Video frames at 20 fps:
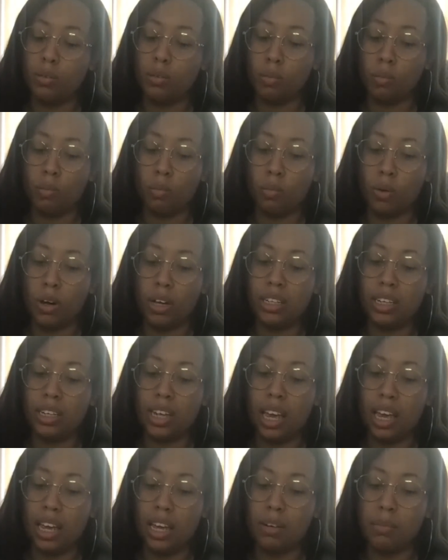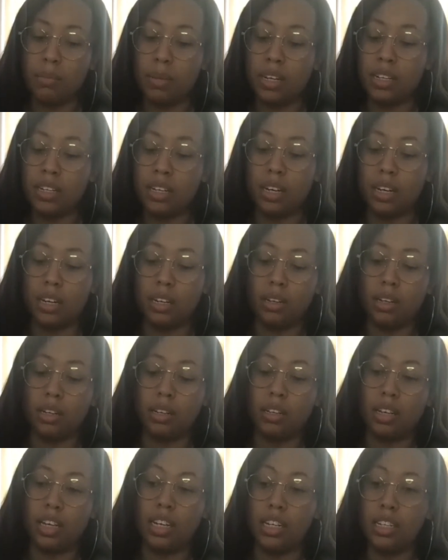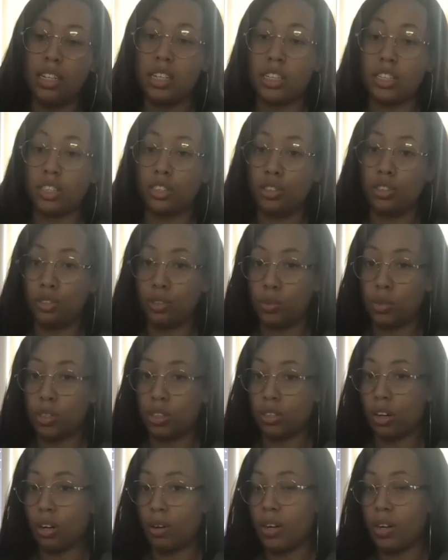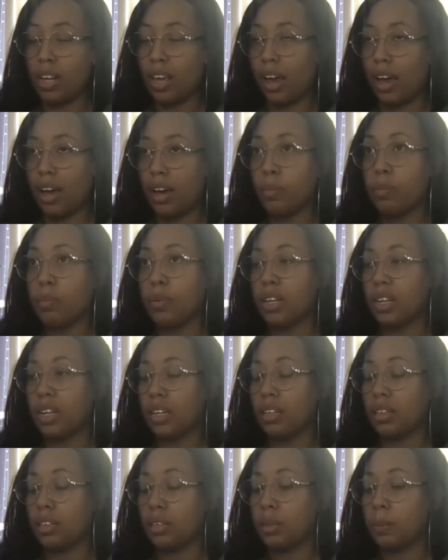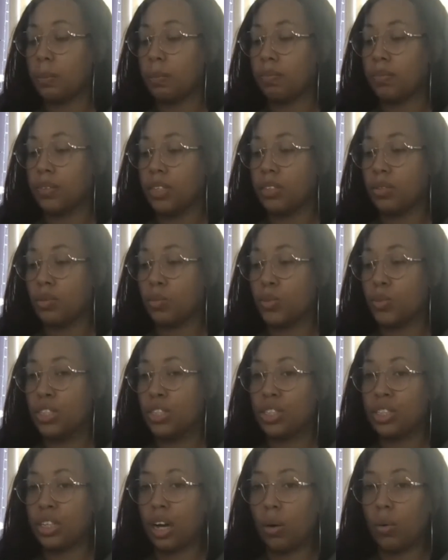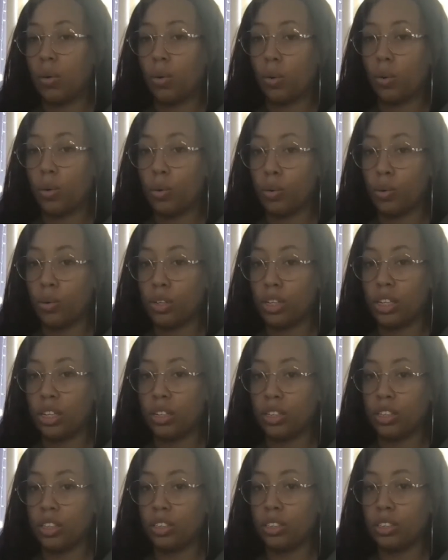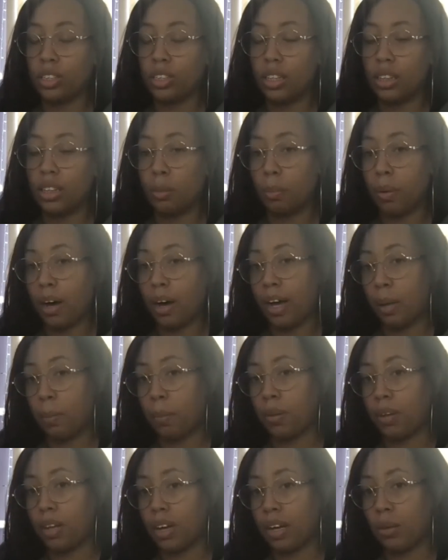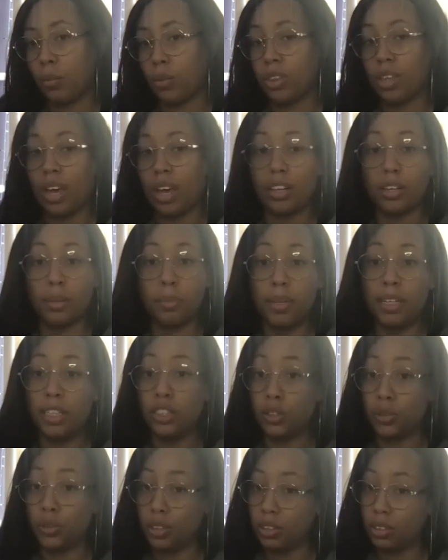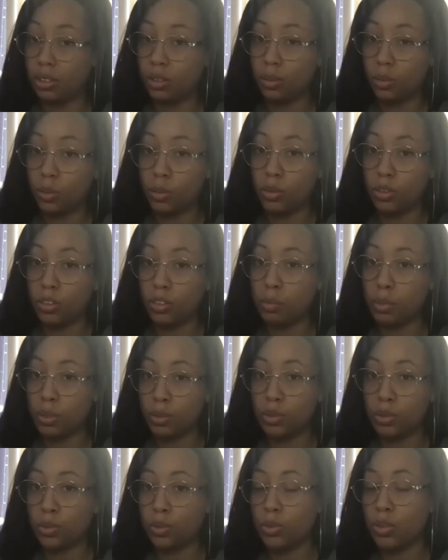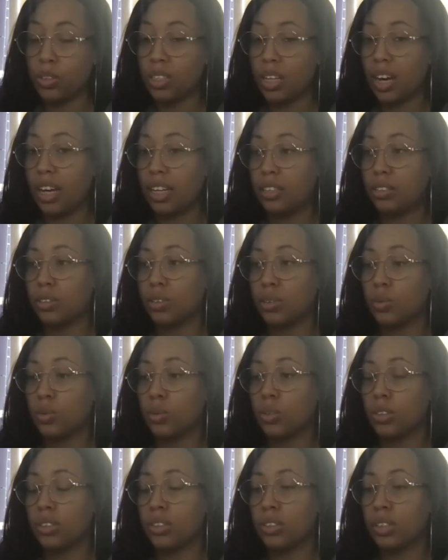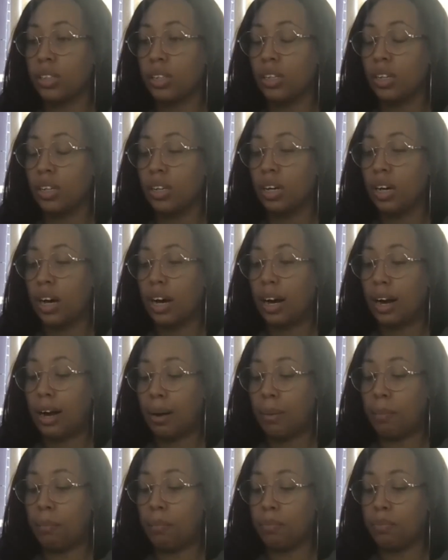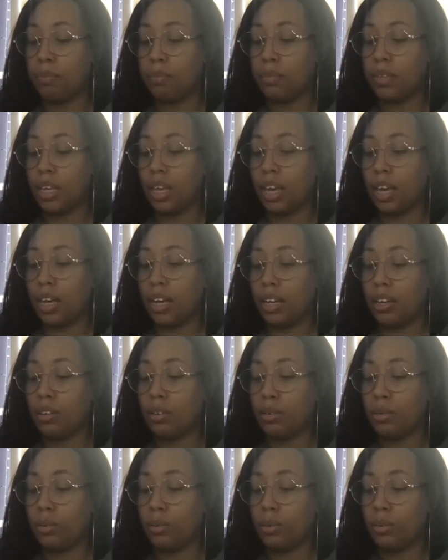what can be done in addition to what's already happening is reaching out earlier in the pipeline with elementary schools, middle schools, high schools, um, and